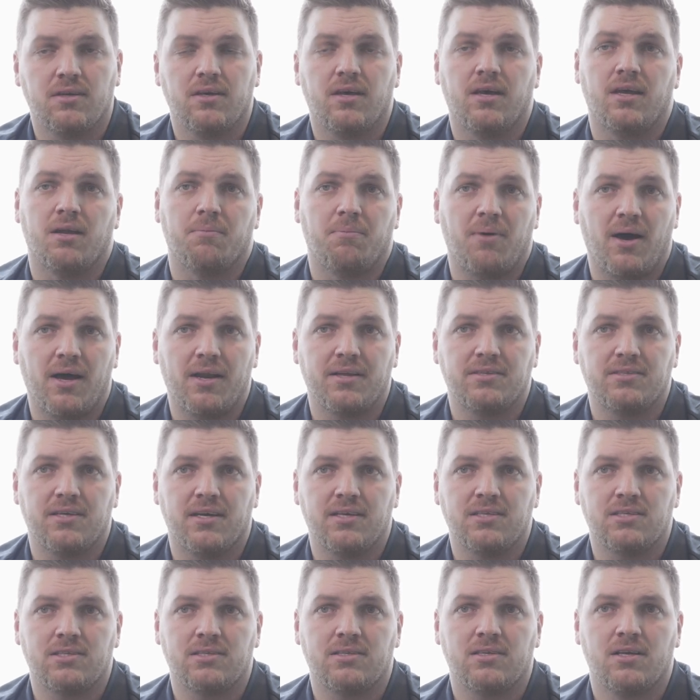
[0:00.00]
in a pilot
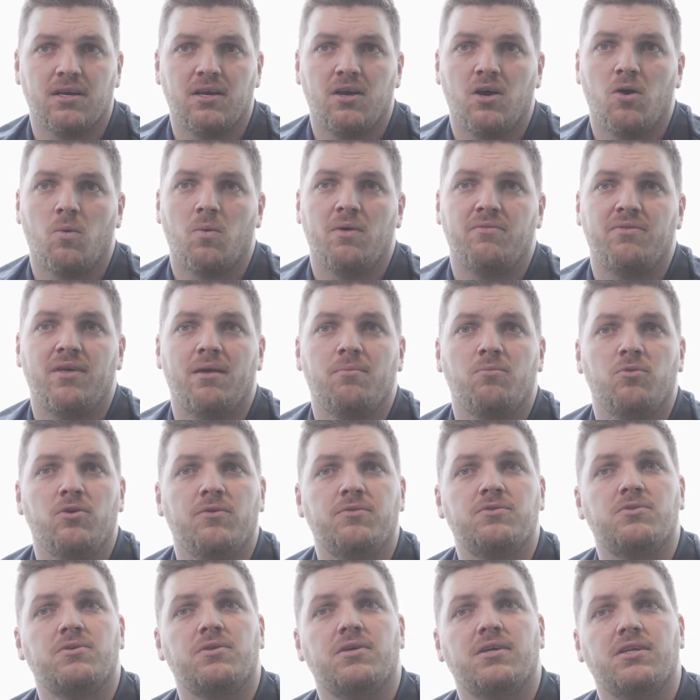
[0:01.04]
test, we've then moved
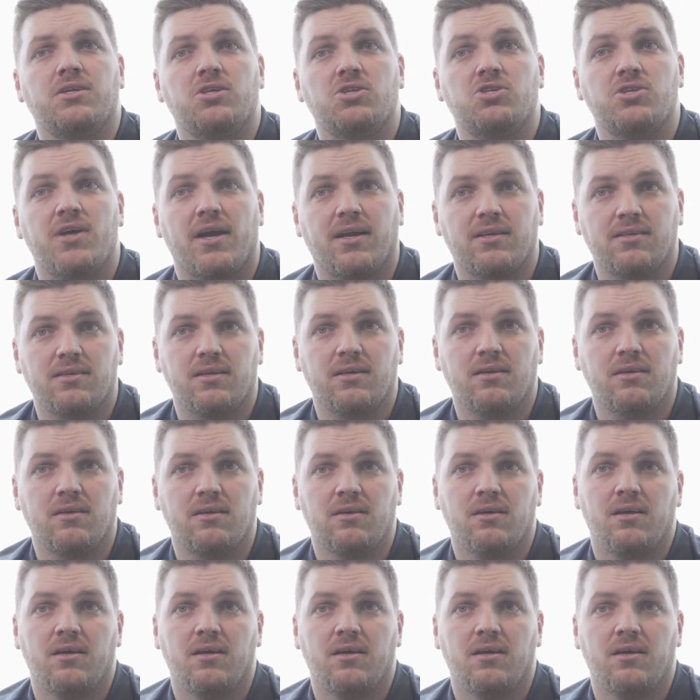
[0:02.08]
to the injector,